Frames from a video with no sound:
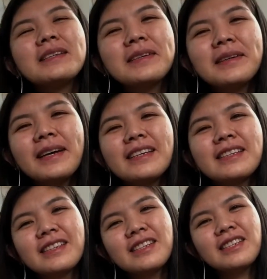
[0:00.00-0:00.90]
So I
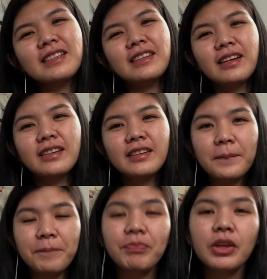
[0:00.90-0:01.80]
search it
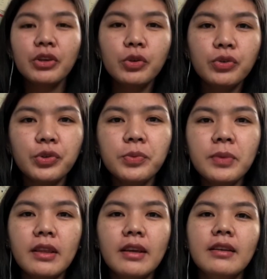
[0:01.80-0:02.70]
on YouTube,
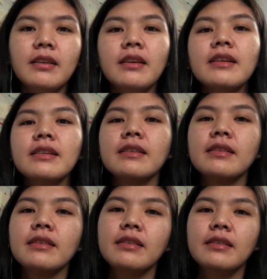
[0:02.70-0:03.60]
and then
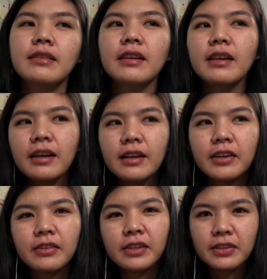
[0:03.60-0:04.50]

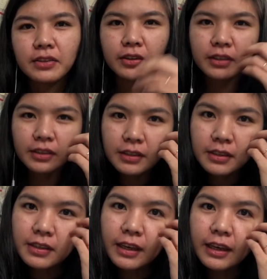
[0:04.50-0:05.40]
daghag
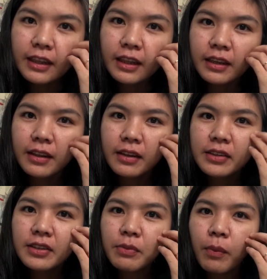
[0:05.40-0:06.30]
results, and then
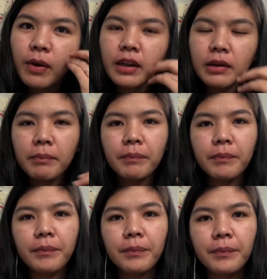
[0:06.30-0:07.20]
there's one
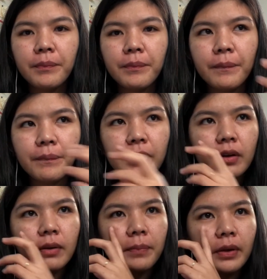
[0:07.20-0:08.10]

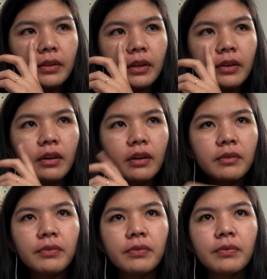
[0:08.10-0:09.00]
particular